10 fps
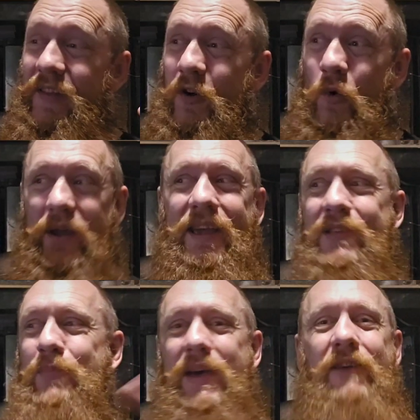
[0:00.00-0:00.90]
the
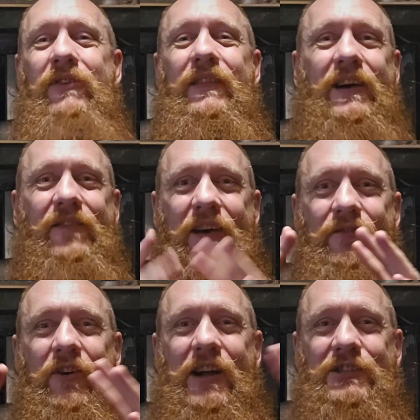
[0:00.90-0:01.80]
quickest pairing that I've
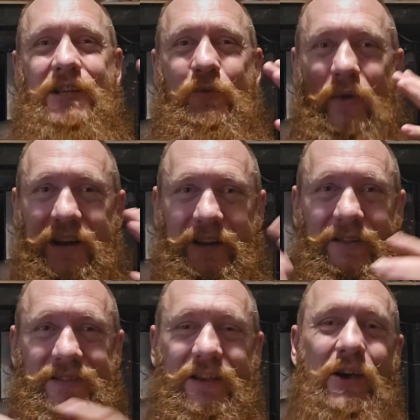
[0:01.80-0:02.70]
ever actually
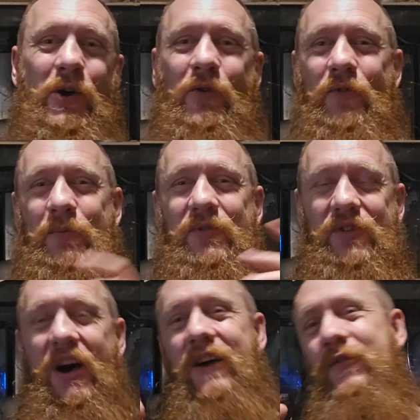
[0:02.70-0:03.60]
witnessed, from
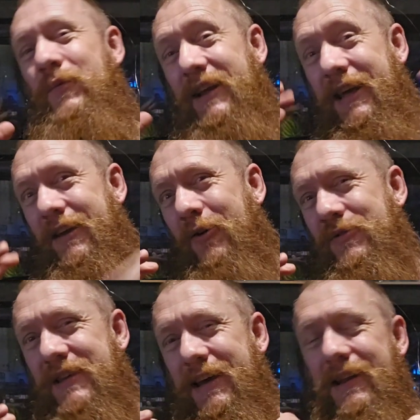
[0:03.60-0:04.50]
when he
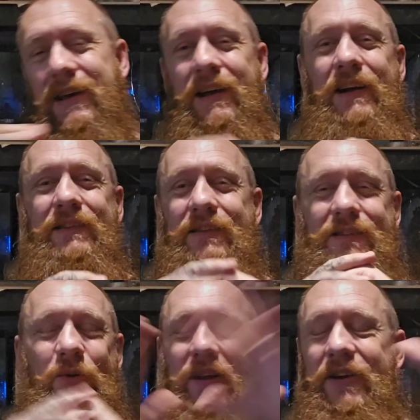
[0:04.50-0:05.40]
goes in
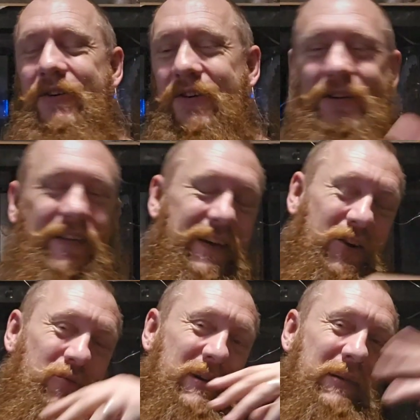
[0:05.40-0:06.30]
to doing it all and
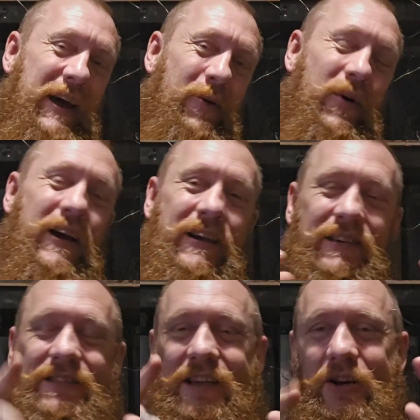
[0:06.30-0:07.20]
then coming out.
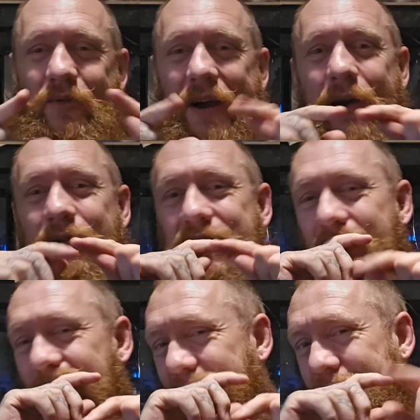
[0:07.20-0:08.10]
Stick
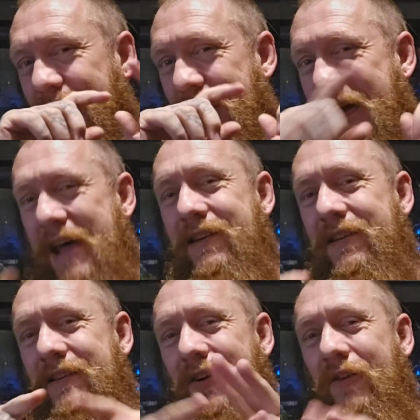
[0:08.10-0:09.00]
around to the very
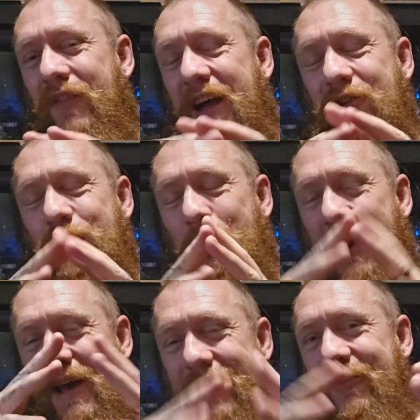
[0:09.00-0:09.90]
end of the actual
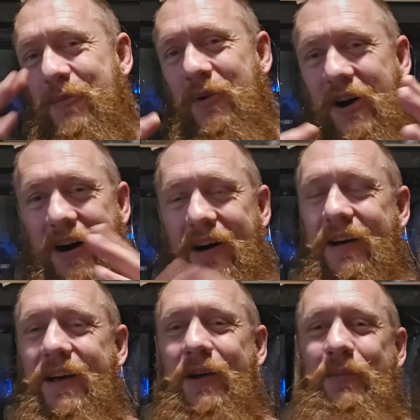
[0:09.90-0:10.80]
pairing
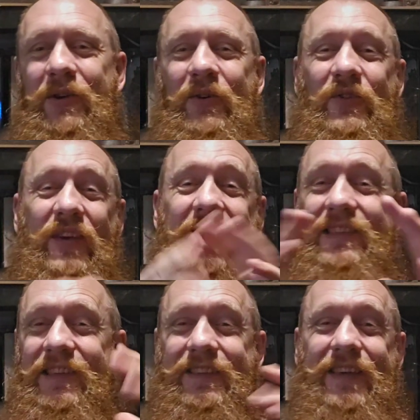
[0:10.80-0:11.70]
part because
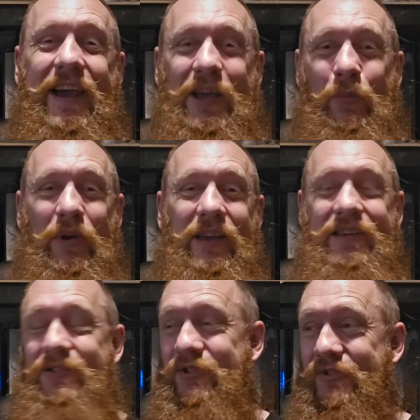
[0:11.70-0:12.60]
his escape
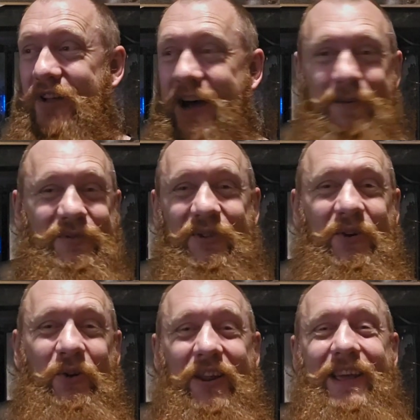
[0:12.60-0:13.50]
is just
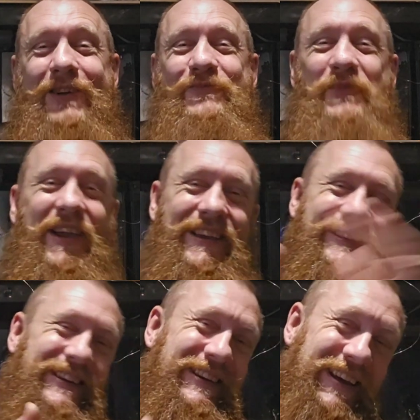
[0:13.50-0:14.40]
absolutely
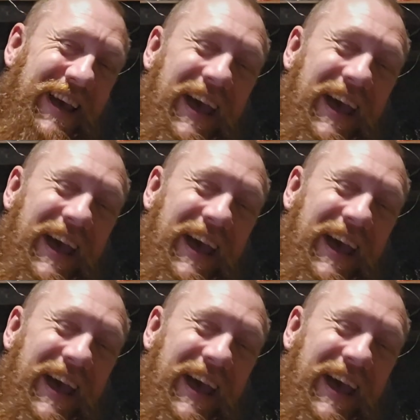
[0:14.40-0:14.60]
amazing.